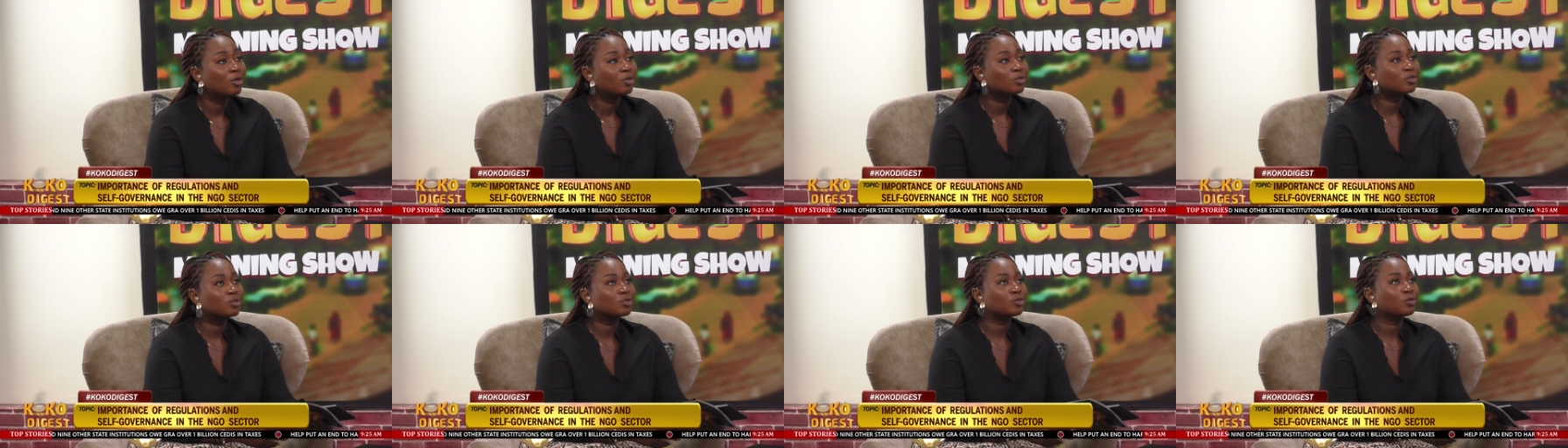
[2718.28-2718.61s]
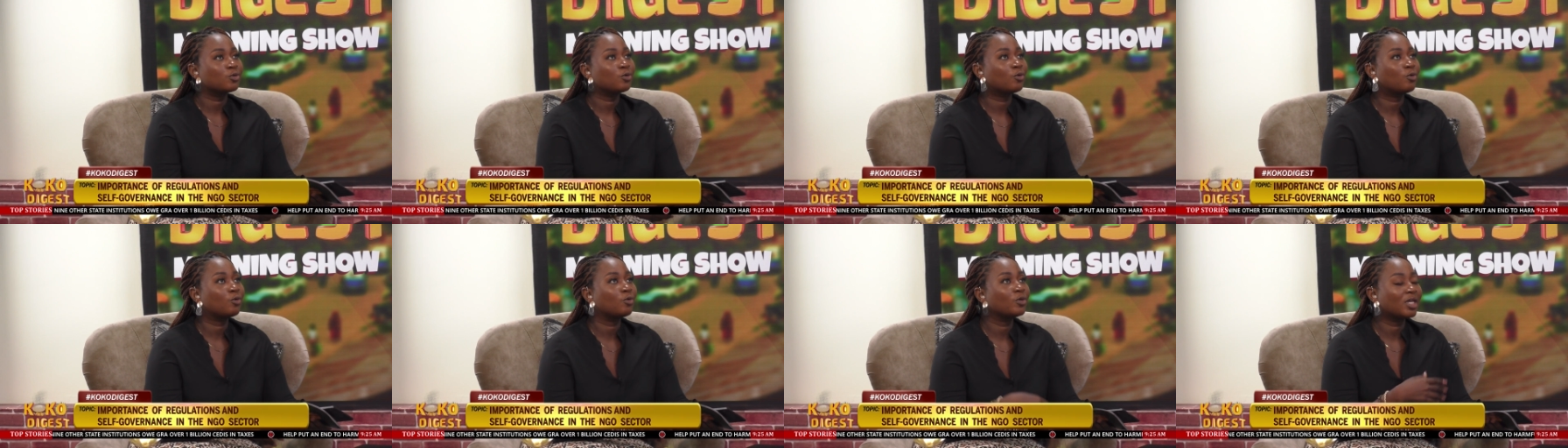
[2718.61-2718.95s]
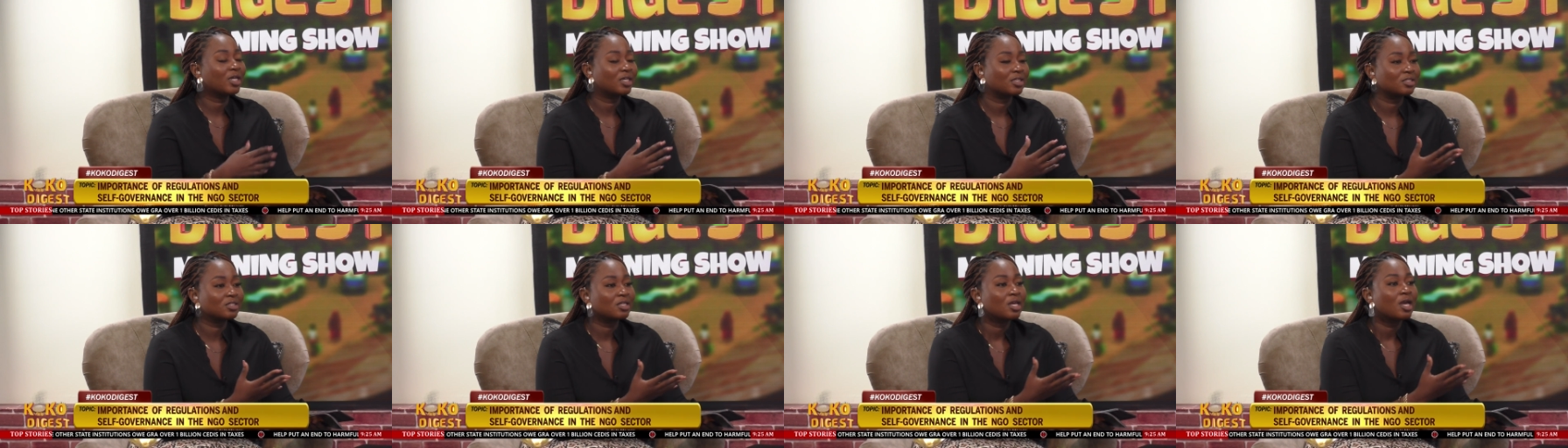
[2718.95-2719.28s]
So
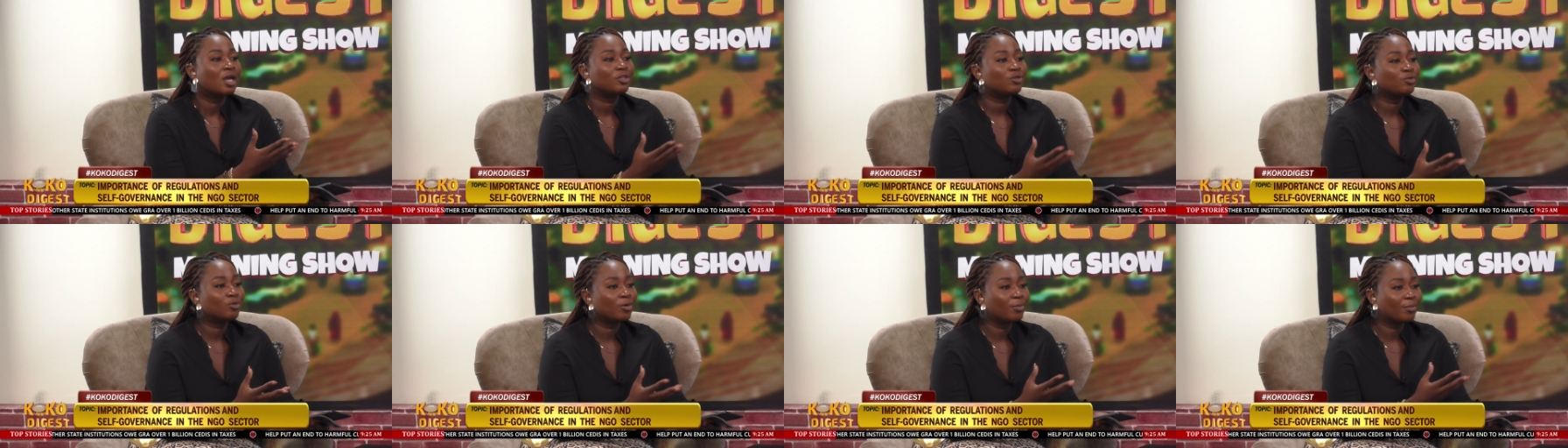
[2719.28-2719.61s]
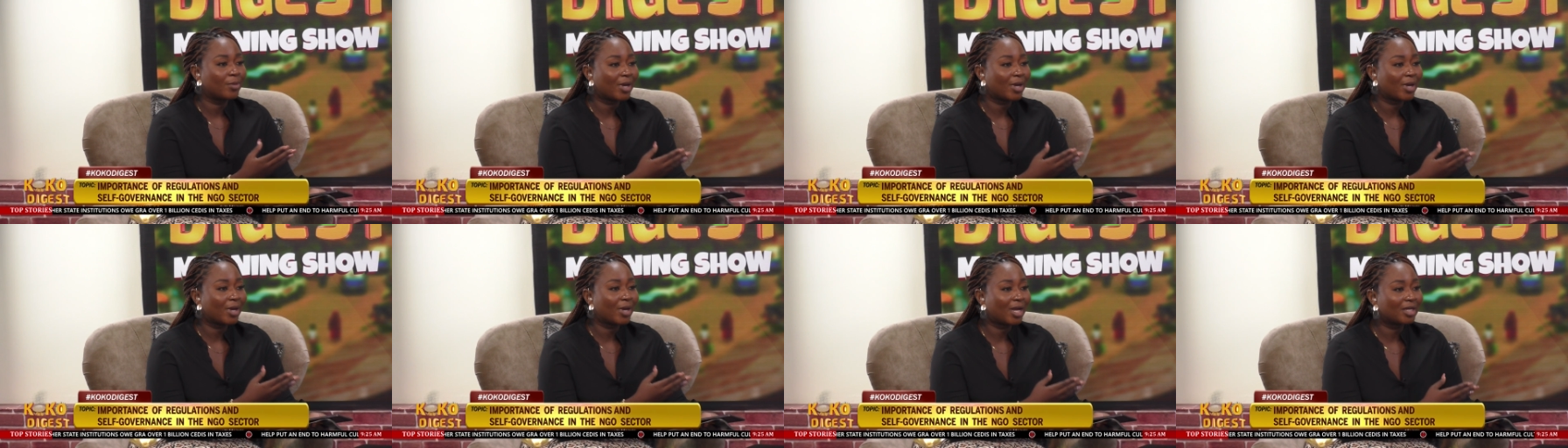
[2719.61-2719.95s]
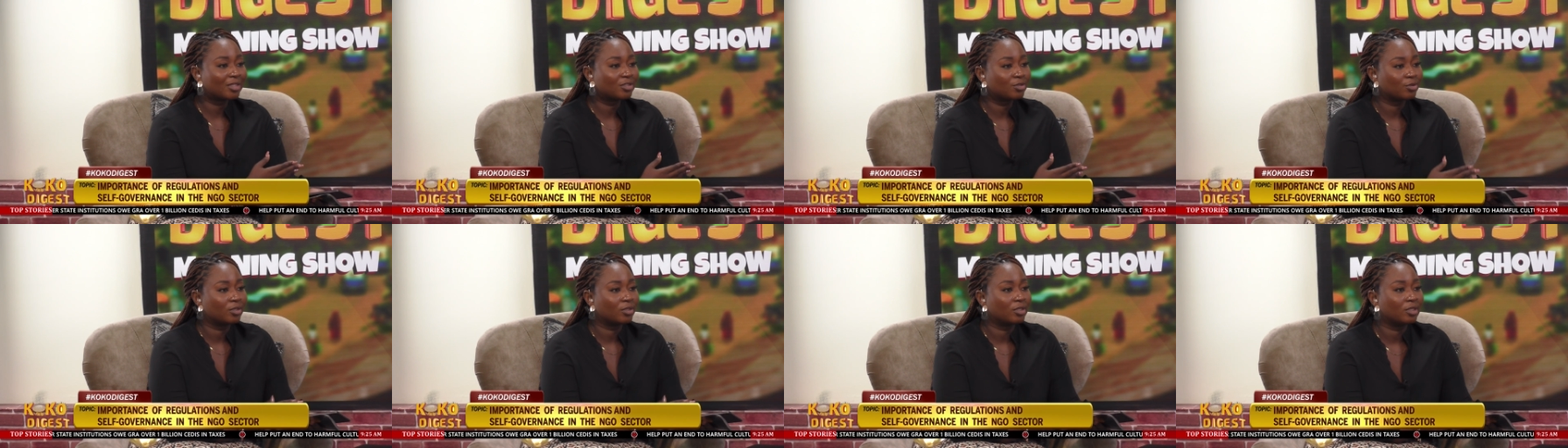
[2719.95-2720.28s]
yes, you
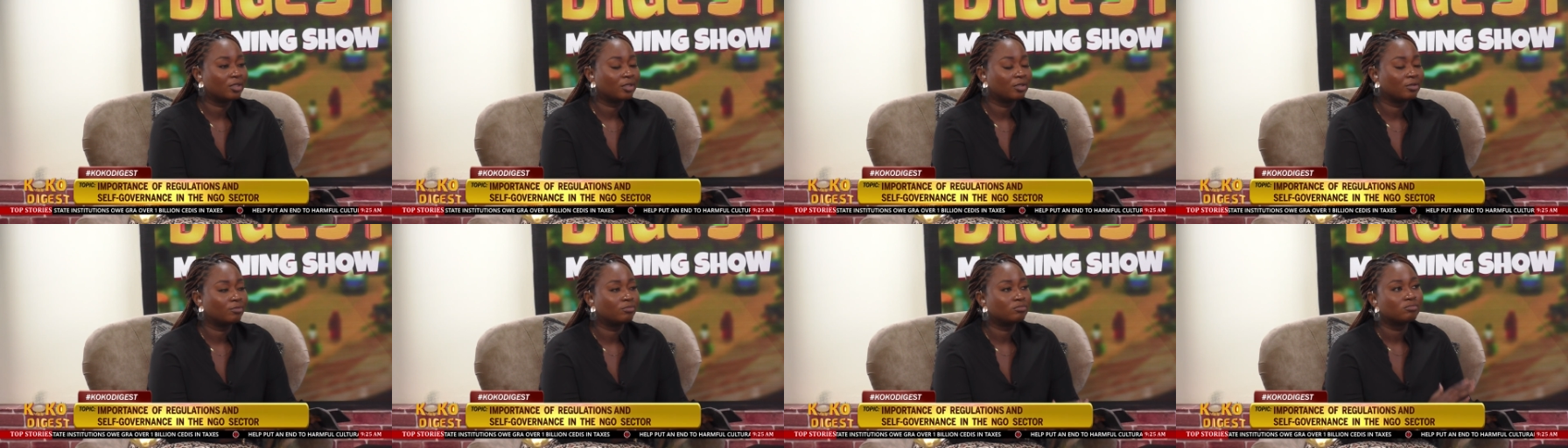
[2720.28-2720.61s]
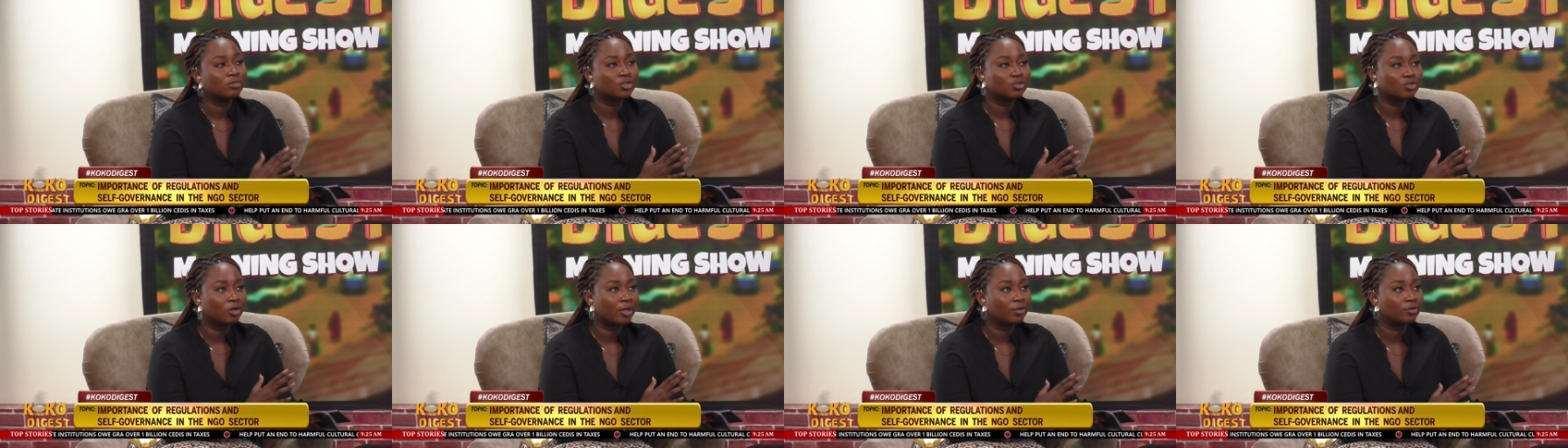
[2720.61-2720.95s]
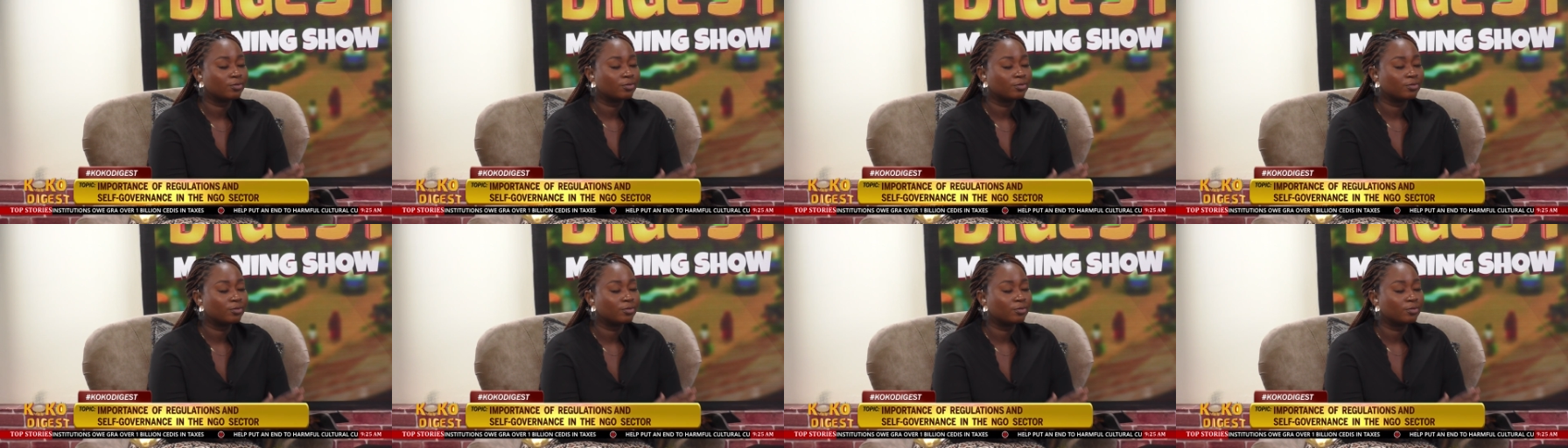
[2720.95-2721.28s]
embarked on a
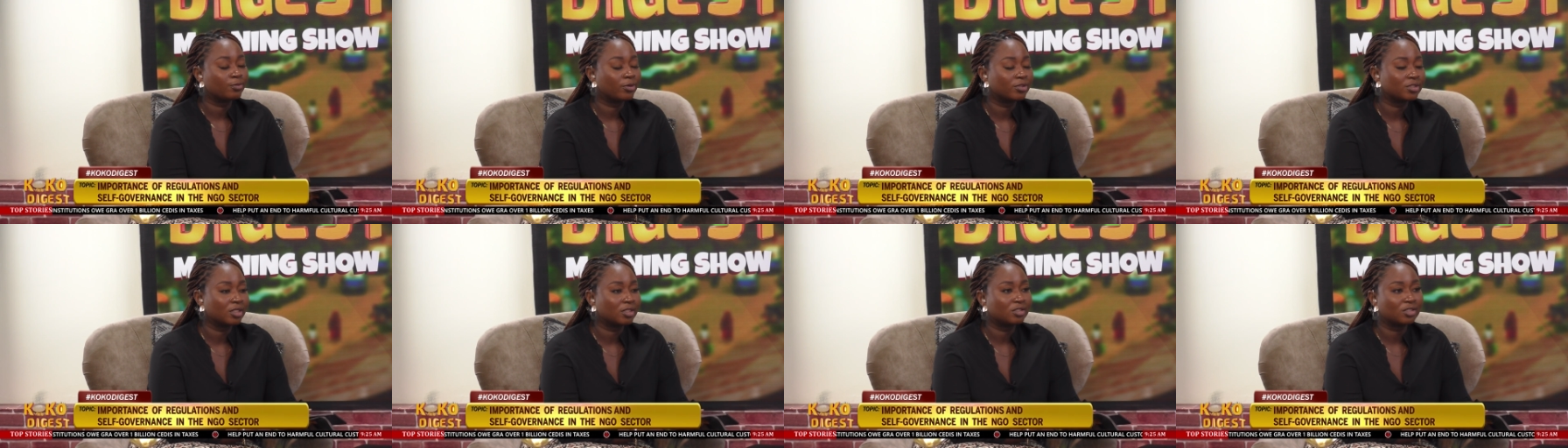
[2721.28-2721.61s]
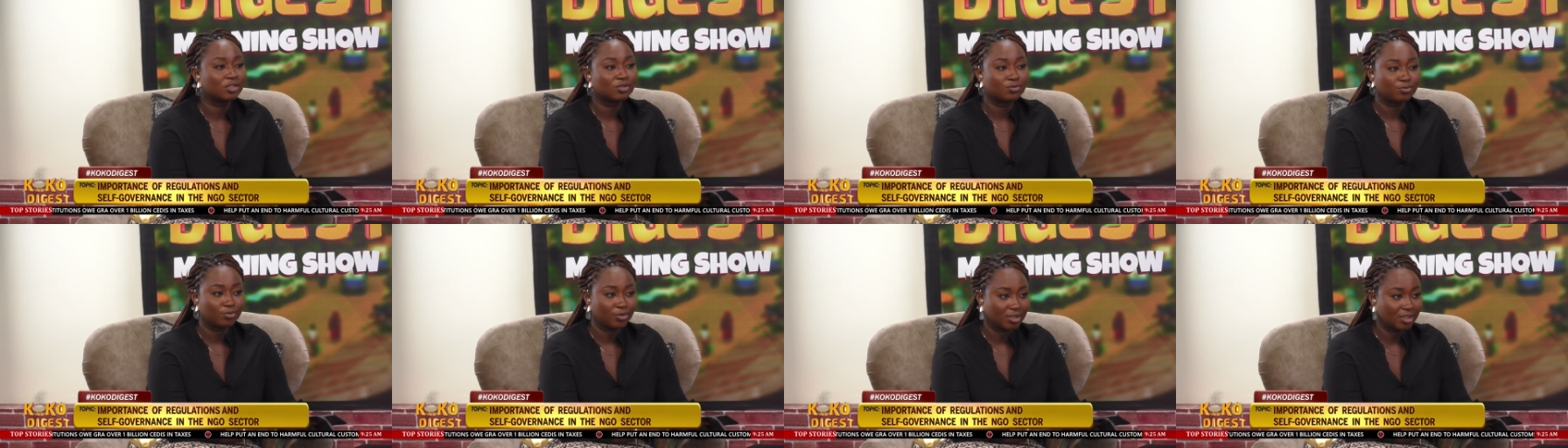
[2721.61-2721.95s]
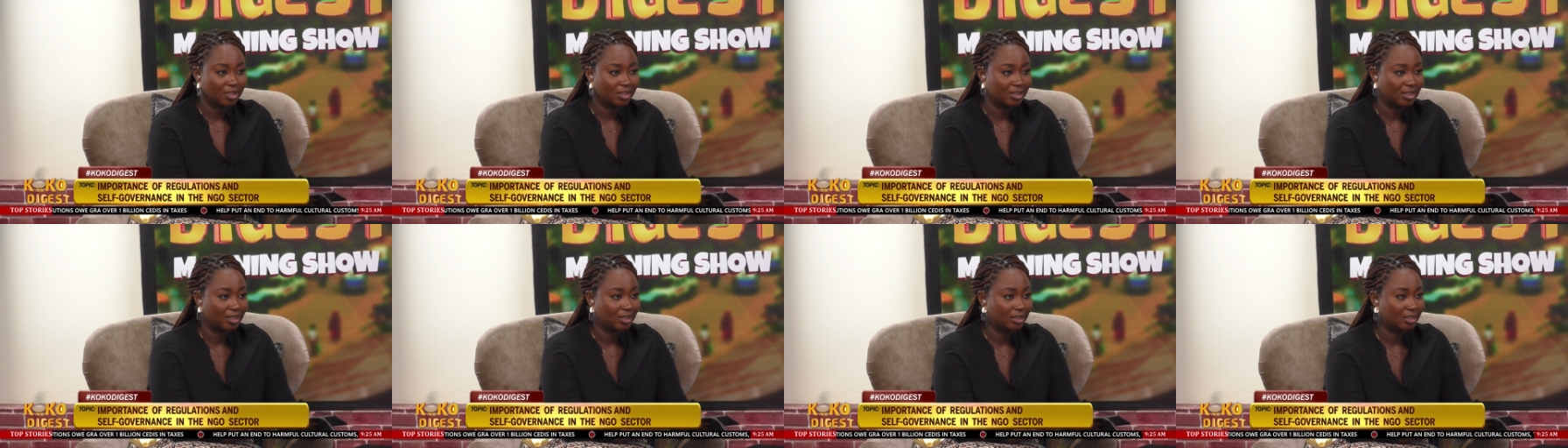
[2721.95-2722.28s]
menstrual health project just
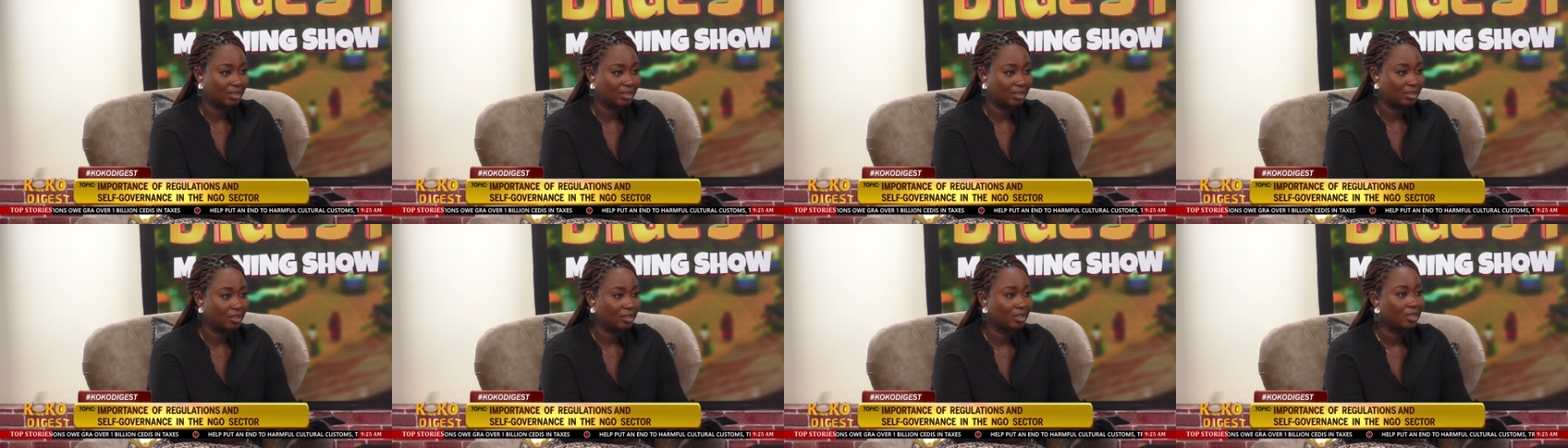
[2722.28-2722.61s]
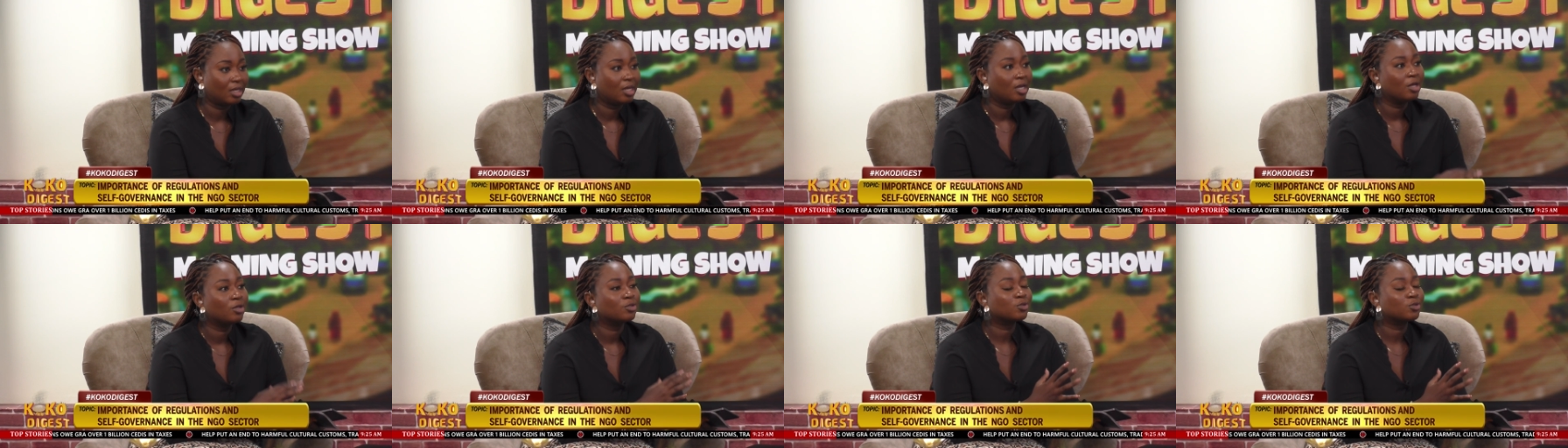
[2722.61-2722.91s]
recently. Yeah.